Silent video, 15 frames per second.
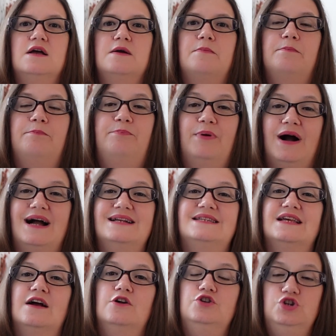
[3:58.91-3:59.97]

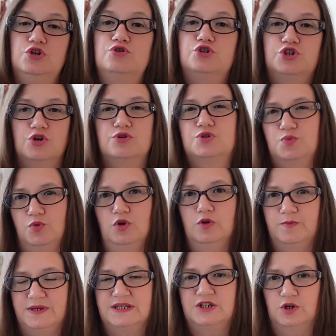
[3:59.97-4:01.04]
but new shows will
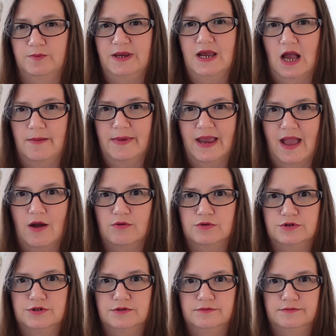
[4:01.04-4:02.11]
still be coming out.